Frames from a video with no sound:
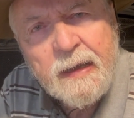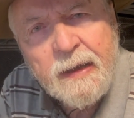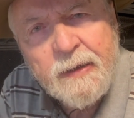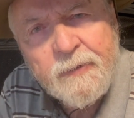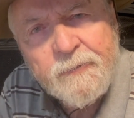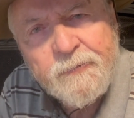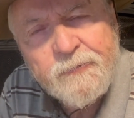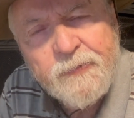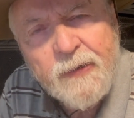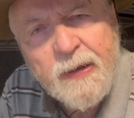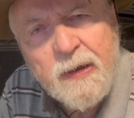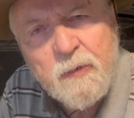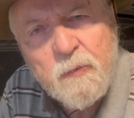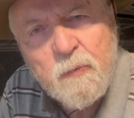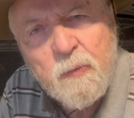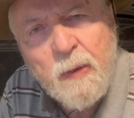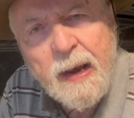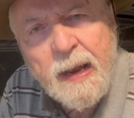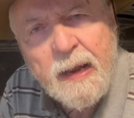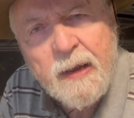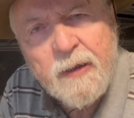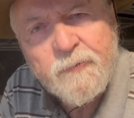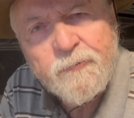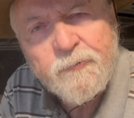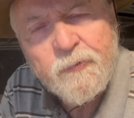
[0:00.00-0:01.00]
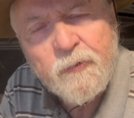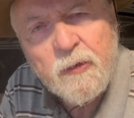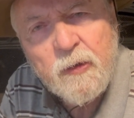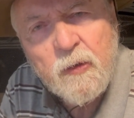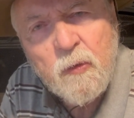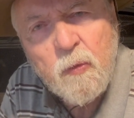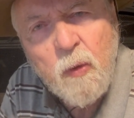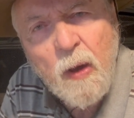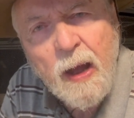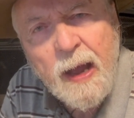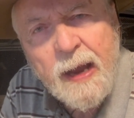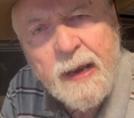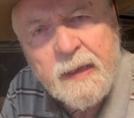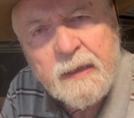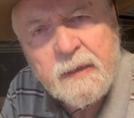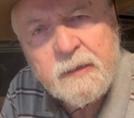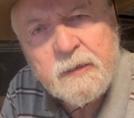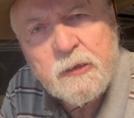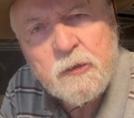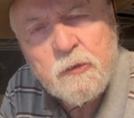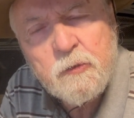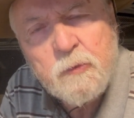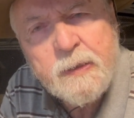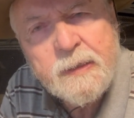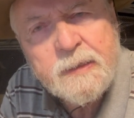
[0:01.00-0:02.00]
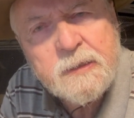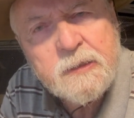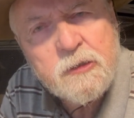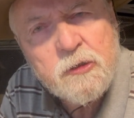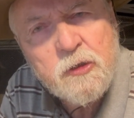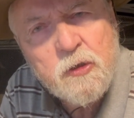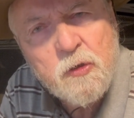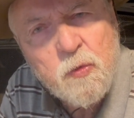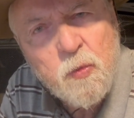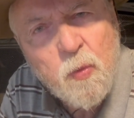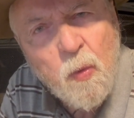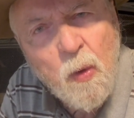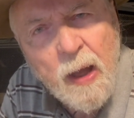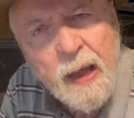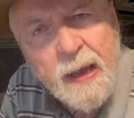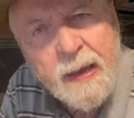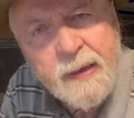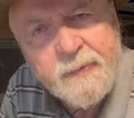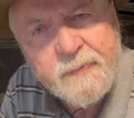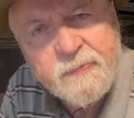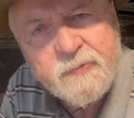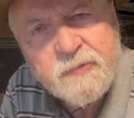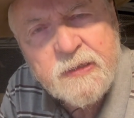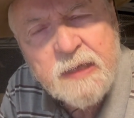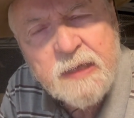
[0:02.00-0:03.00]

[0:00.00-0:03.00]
farewell for a while to his 2 wives